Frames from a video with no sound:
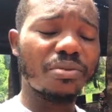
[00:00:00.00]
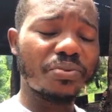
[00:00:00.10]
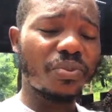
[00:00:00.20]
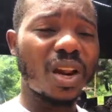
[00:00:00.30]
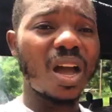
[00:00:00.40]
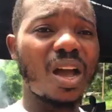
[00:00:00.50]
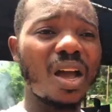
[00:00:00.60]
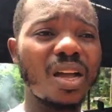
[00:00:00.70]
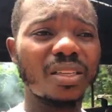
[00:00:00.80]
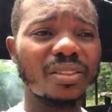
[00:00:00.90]

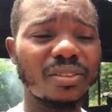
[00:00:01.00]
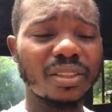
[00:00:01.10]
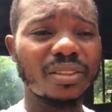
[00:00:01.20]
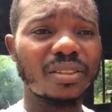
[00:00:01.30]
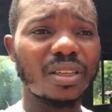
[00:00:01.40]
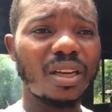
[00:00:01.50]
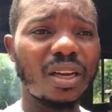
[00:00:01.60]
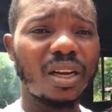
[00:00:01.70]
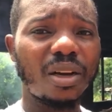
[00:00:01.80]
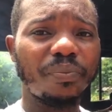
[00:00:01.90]
flour, this
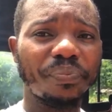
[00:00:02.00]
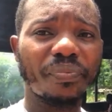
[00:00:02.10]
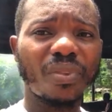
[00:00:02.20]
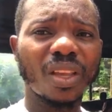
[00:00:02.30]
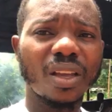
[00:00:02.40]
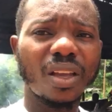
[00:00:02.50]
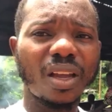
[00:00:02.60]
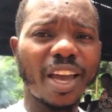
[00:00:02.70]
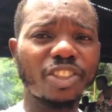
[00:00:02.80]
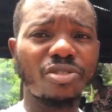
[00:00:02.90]

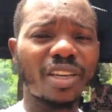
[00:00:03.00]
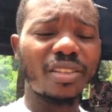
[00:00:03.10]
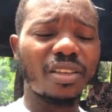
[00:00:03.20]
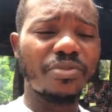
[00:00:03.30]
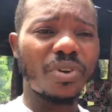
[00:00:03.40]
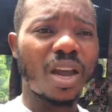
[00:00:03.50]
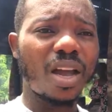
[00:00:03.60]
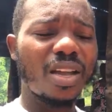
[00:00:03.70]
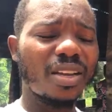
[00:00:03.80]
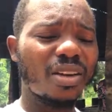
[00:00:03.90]
extracted
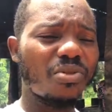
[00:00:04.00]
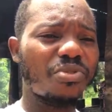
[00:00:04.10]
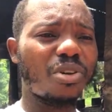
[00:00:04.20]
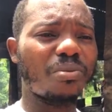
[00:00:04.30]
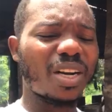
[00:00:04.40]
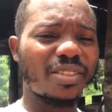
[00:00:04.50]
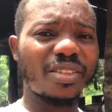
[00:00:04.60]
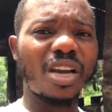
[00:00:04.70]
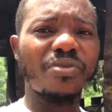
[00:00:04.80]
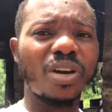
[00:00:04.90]
flour from
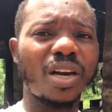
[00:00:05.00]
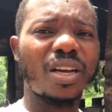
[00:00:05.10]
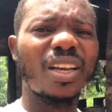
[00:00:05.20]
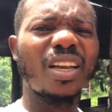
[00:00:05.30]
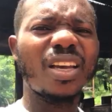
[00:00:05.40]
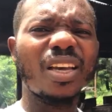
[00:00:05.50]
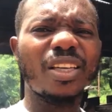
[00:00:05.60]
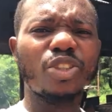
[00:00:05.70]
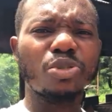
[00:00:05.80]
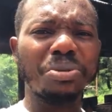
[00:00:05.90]
cassava
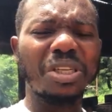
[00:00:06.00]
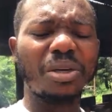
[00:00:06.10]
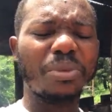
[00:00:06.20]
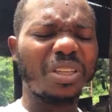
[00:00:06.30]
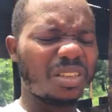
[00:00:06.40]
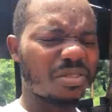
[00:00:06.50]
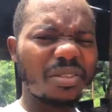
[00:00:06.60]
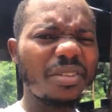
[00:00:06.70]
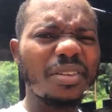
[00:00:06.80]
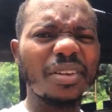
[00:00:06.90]
into becoming
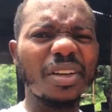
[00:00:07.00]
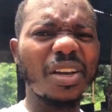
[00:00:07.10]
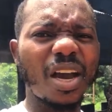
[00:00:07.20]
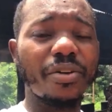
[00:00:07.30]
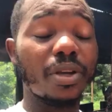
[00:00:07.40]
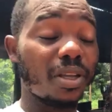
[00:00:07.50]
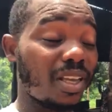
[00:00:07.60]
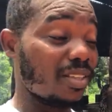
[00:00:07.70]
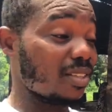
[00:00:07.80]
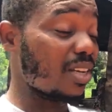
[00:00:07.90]
Gari
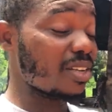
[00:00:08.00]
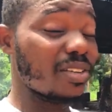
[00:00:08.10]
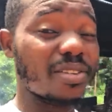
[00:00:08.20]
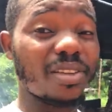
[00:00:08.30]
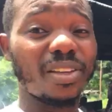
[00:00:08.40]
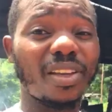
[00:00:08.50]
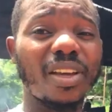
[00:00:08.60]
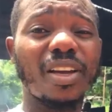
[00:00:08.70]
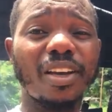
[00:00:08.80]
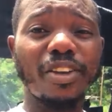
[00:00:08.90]
is not easy.
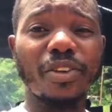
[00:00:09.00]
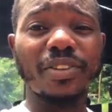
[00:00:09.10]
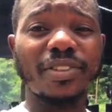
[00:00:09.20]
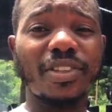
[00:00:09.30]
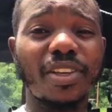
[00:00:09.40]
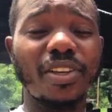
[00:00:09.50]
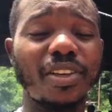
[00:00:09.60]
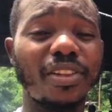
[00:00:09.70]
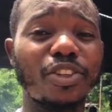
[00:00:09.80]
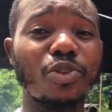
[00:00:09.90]
You can see
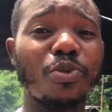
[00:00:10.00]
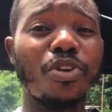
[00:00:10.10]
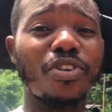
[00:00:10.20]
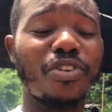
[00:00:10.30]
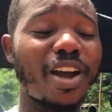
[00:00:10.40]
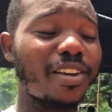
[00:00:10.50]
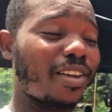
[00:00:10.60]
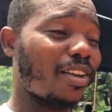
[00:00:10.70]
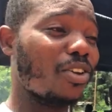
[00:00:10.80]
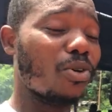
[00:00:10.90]
the smoke right
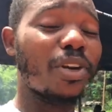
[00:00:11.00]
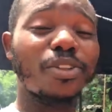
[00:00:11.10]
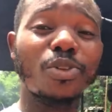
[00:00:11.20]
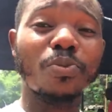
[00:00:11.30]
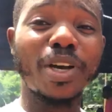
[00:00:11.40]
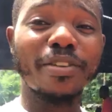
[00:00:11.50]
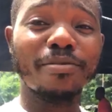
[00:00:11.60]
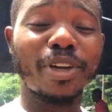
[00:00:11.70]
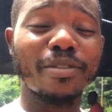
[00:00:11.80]
here going into my